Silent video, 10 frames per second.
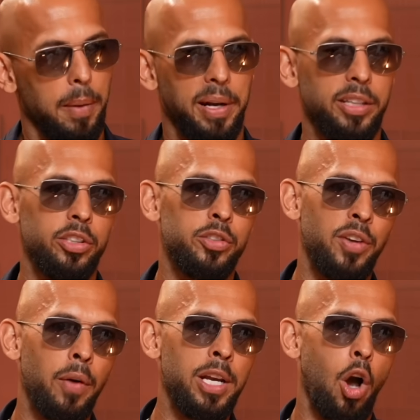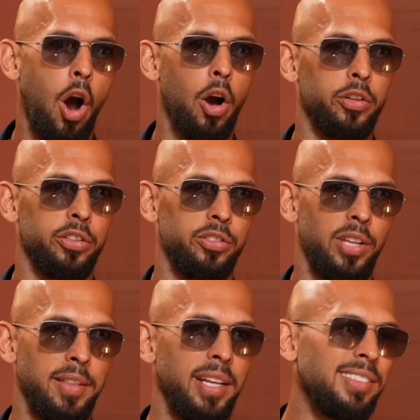Because it's very hard to
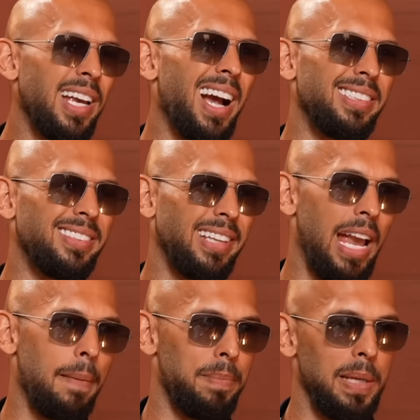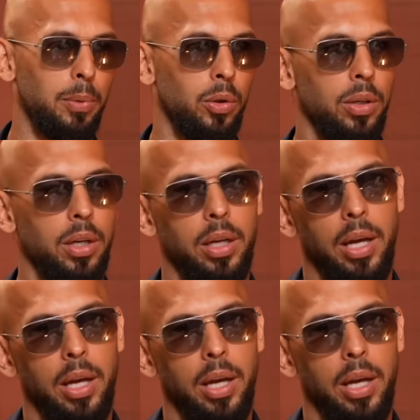say. They say I scam people.